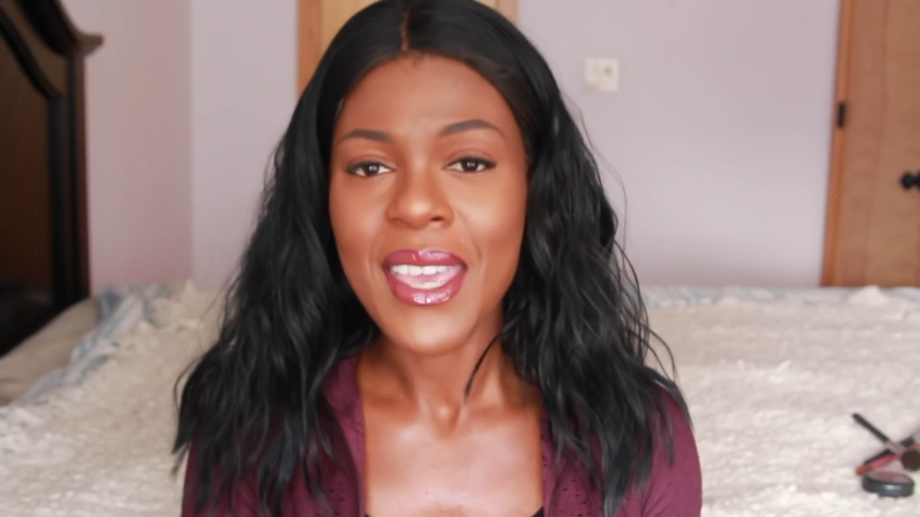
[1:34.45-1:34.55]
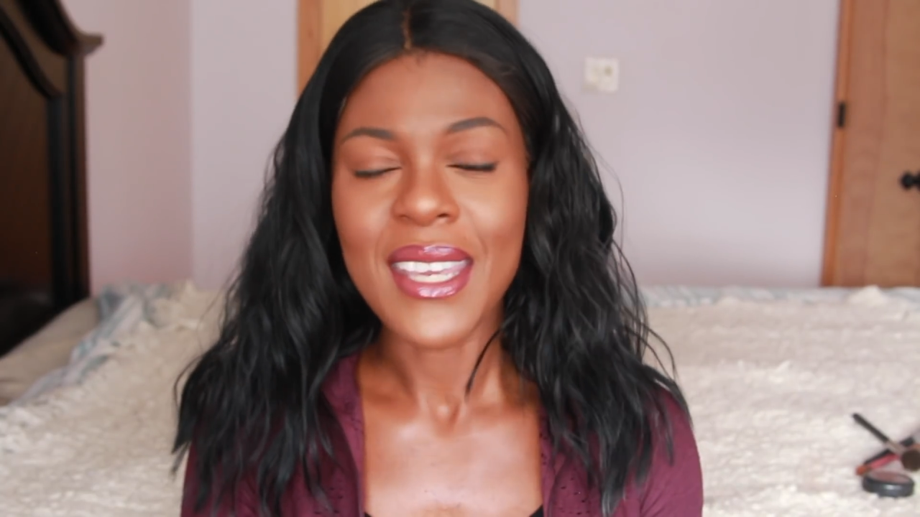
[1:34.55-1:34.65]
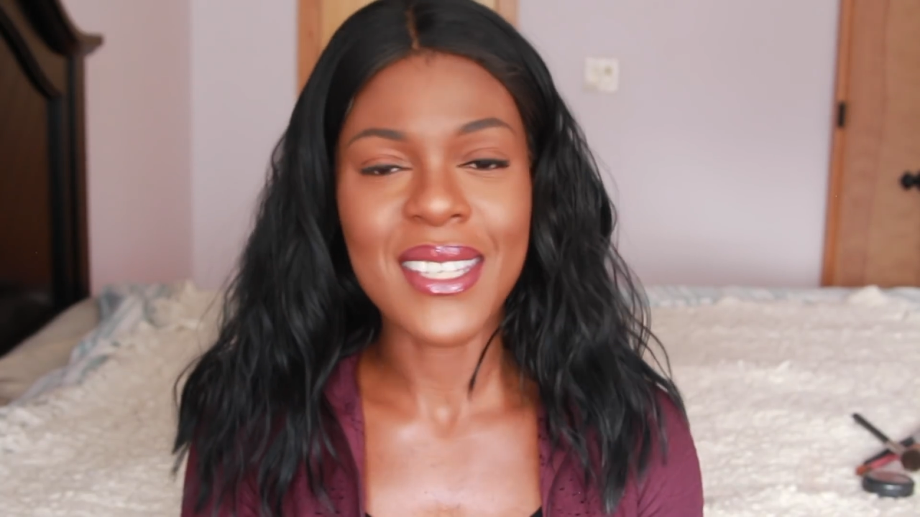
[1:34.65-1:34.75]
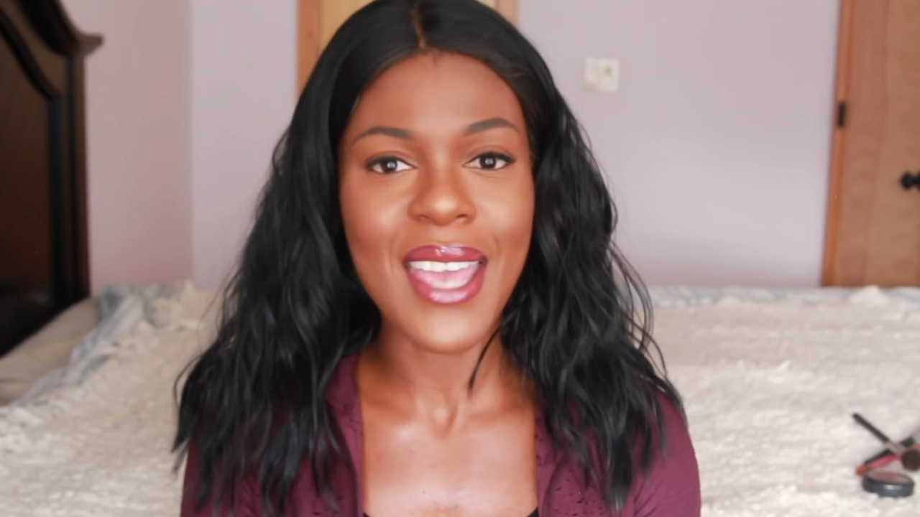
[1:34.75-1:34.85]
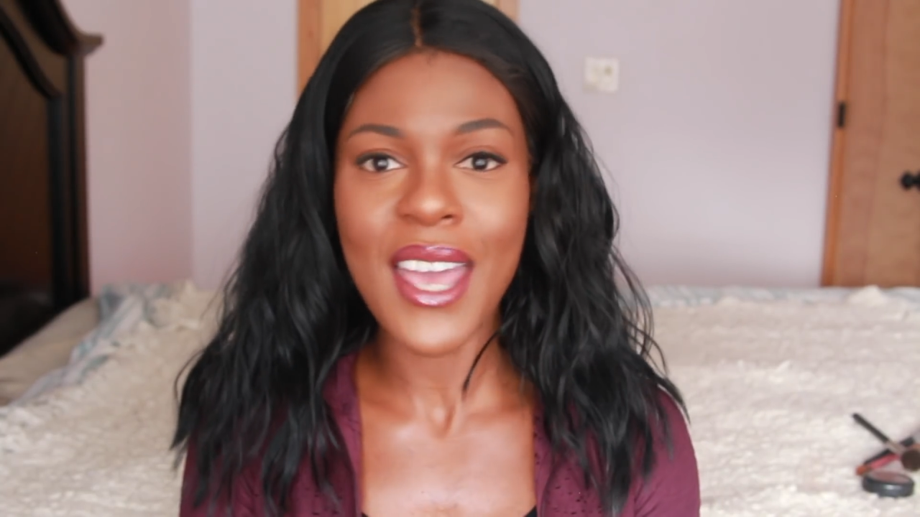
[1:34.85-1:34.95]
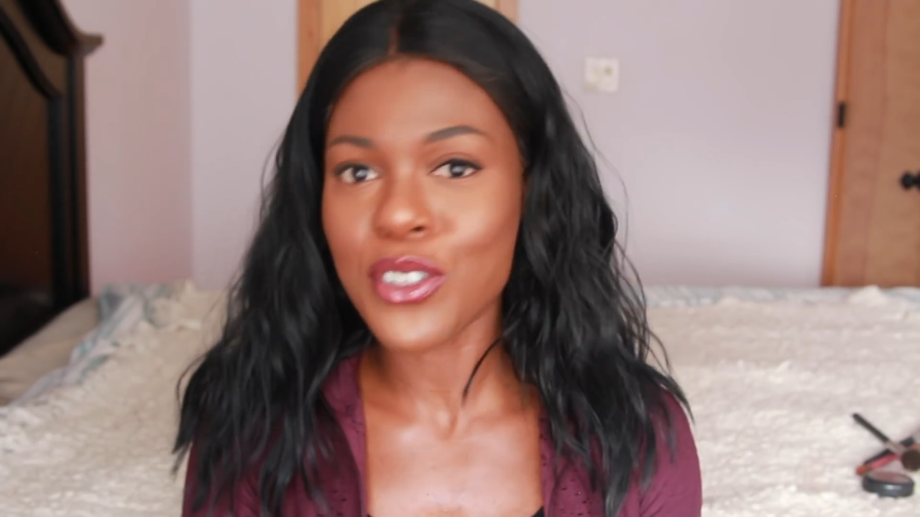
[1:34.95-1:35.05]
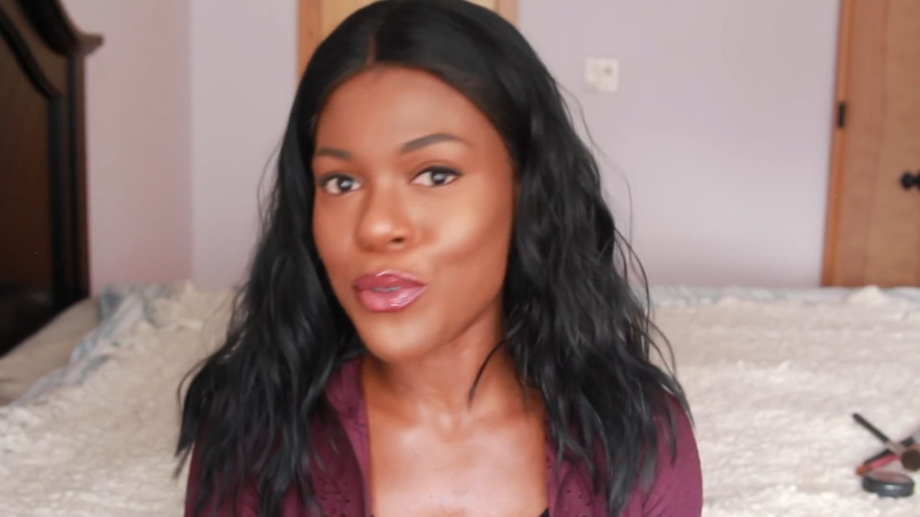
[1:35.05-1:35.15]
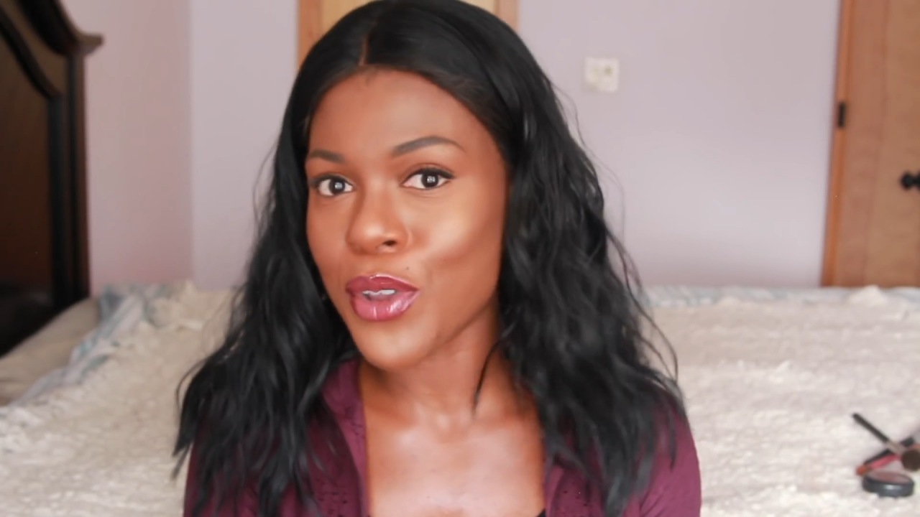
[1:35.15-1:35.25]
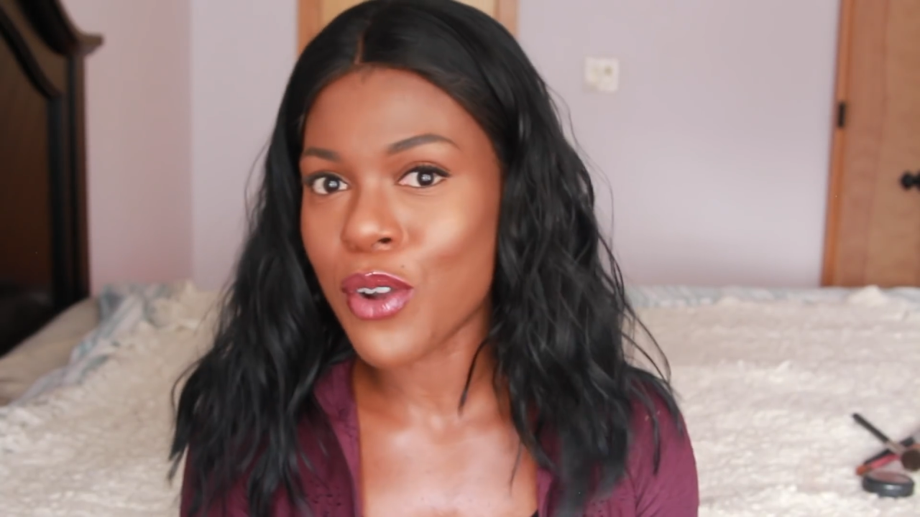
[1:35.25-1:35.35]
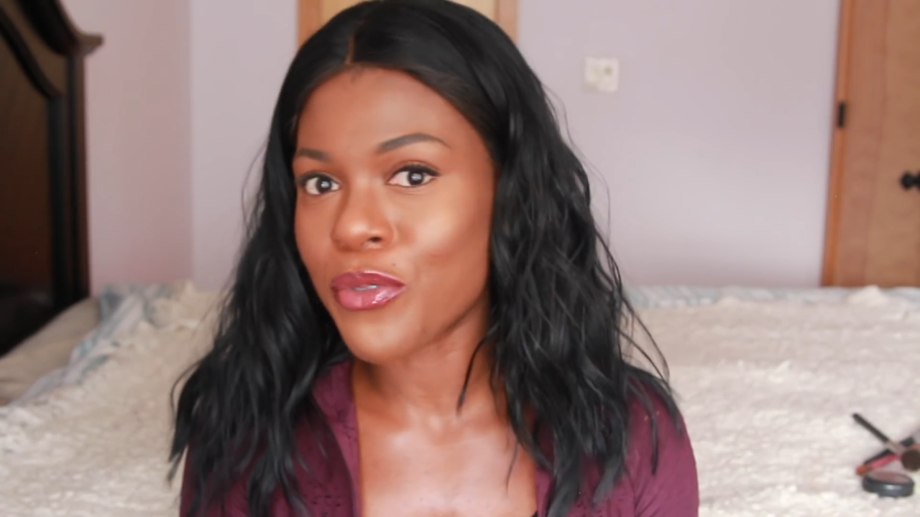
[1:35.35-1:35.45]
because as you
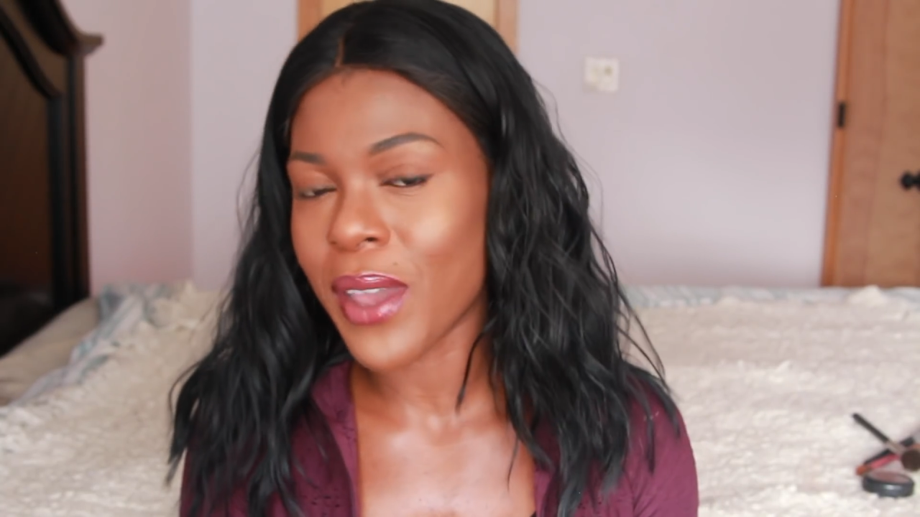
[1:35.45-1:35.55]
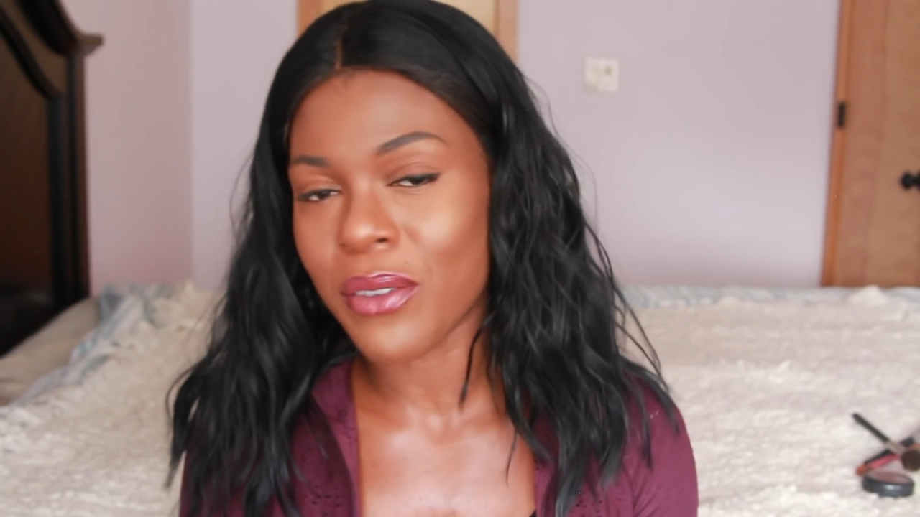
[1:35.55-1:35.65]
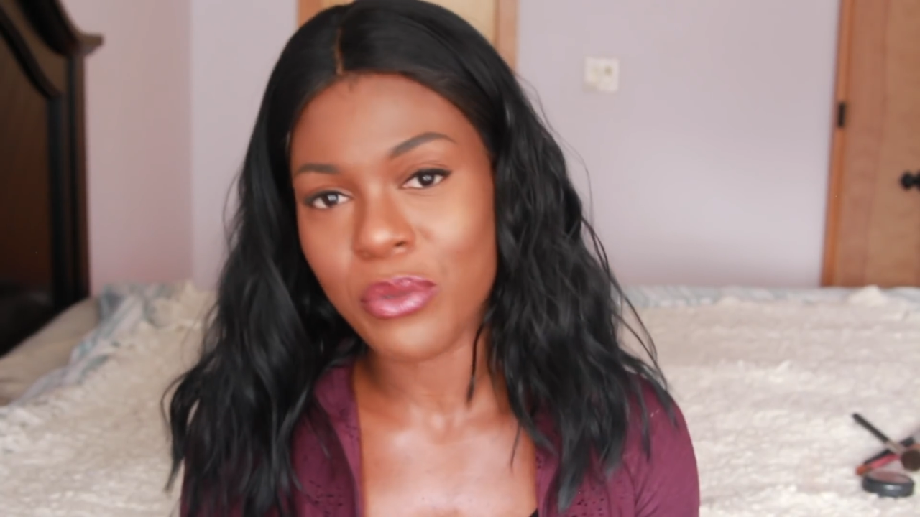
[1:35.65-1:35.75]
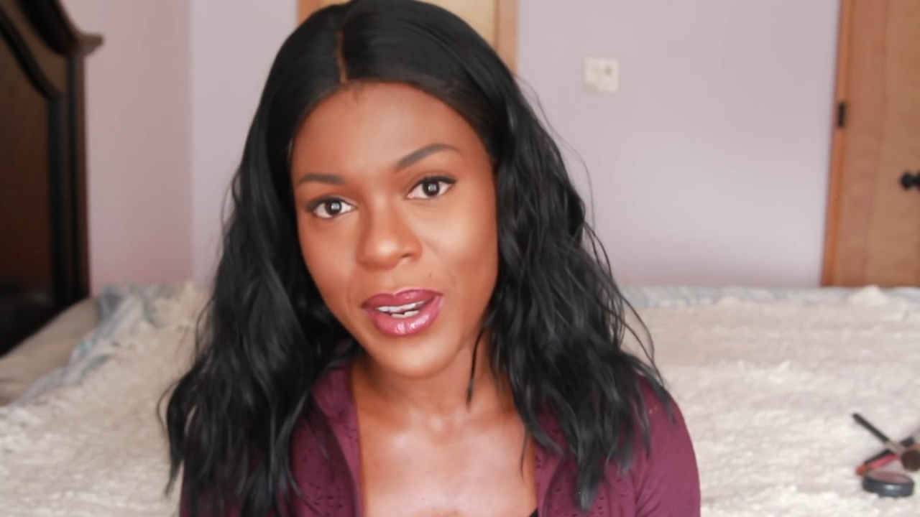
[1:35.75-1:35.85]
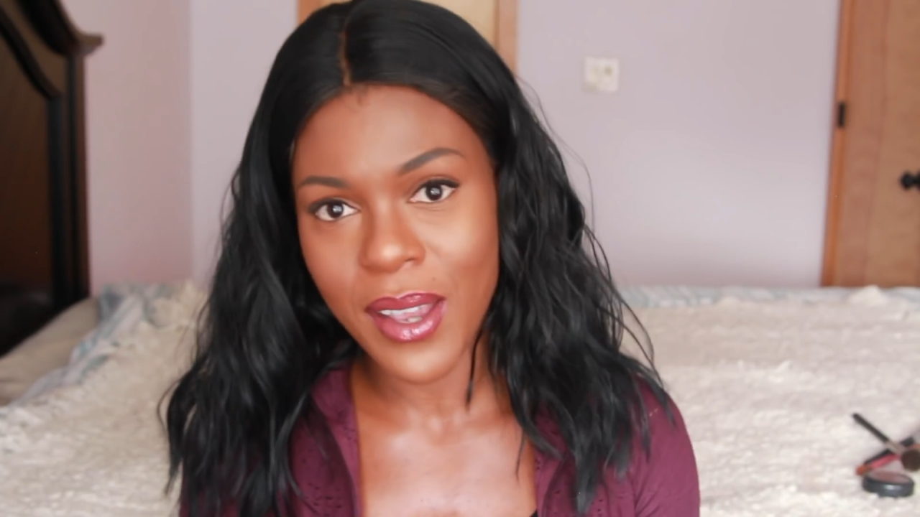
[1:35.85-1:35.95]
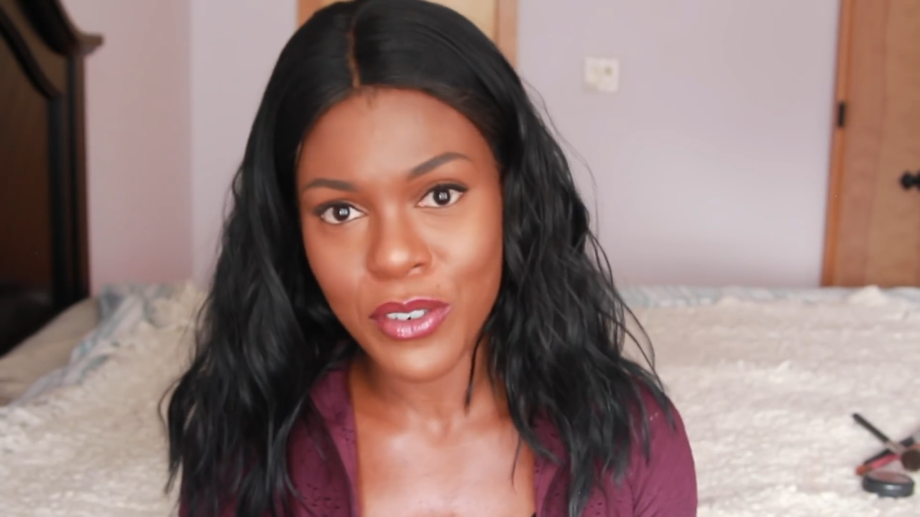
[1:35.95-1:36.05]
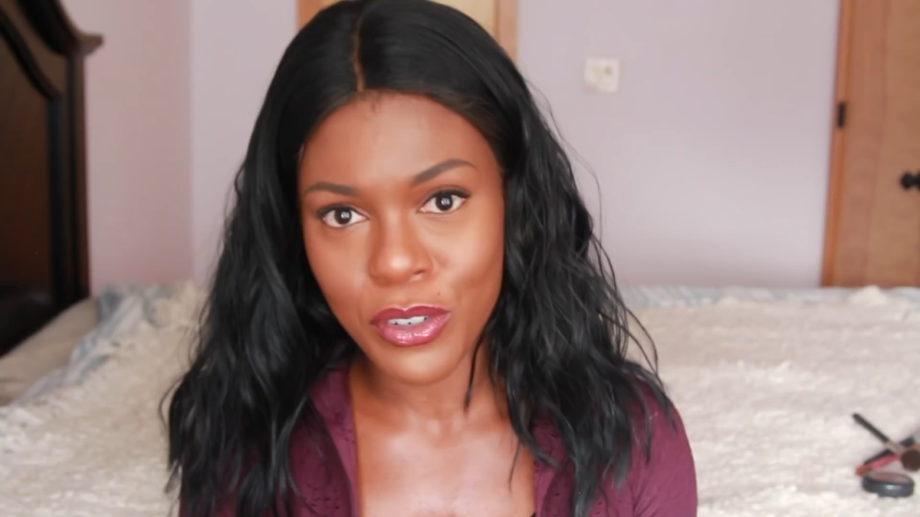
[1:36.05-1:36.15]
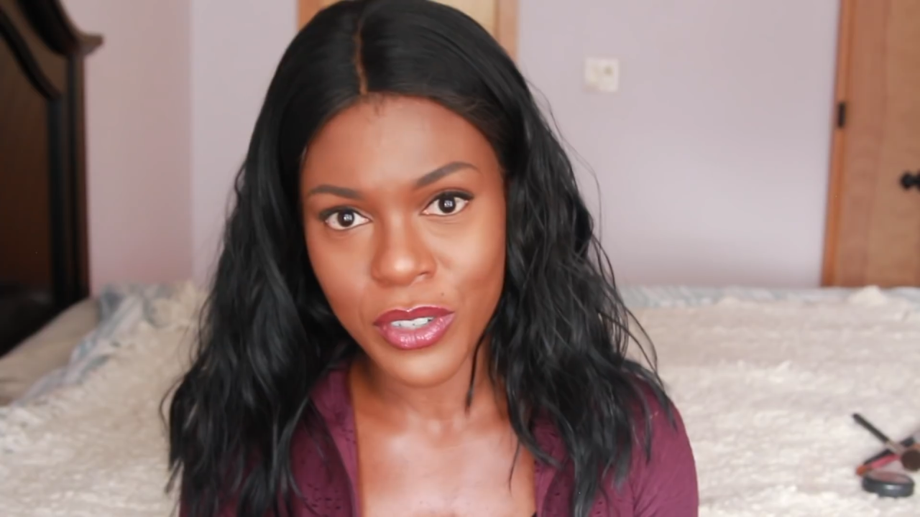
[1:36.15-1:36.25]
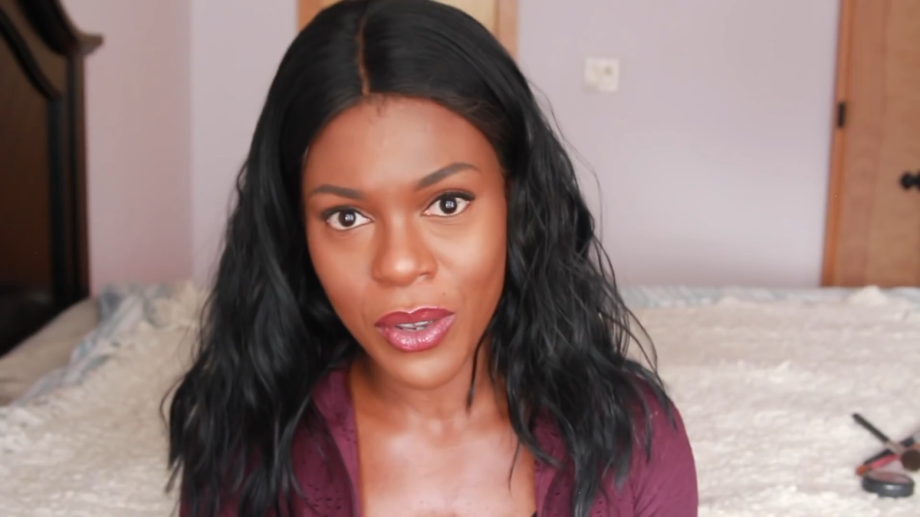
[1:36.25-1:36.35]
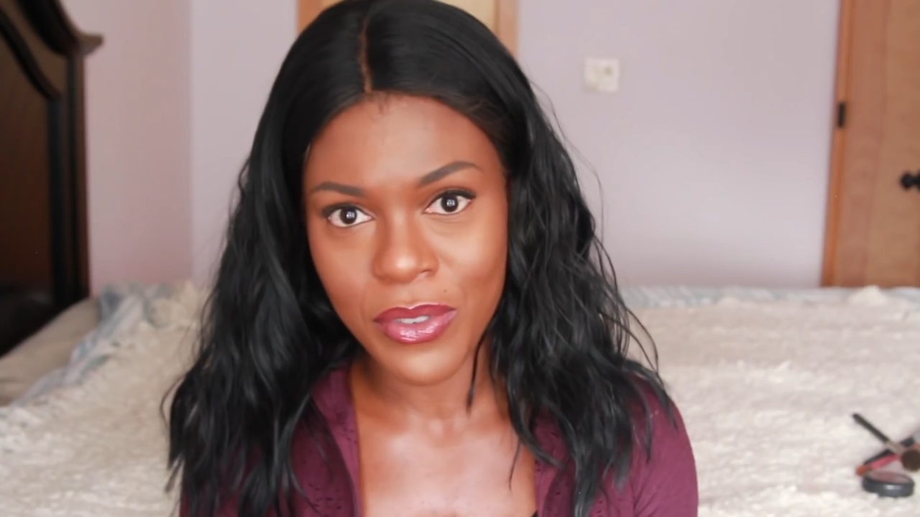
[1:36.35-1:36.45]
know, if you have red
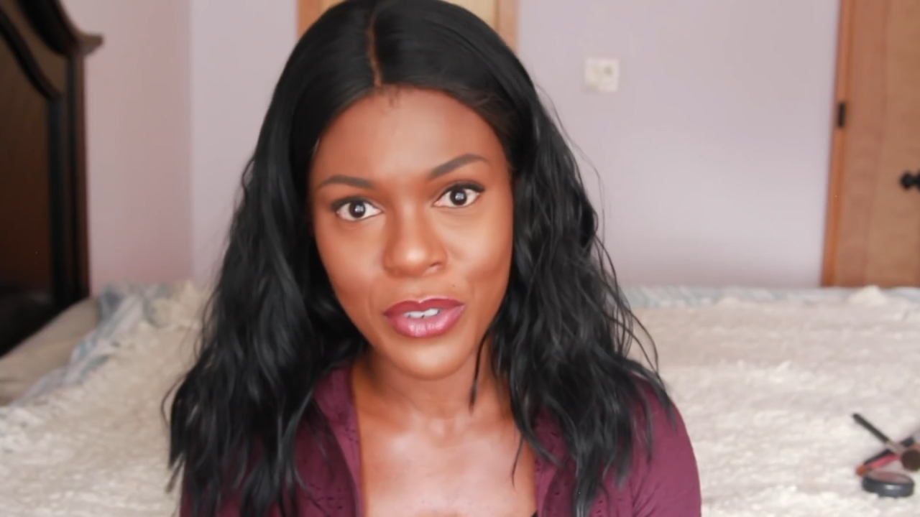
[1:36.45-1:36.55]
undertone,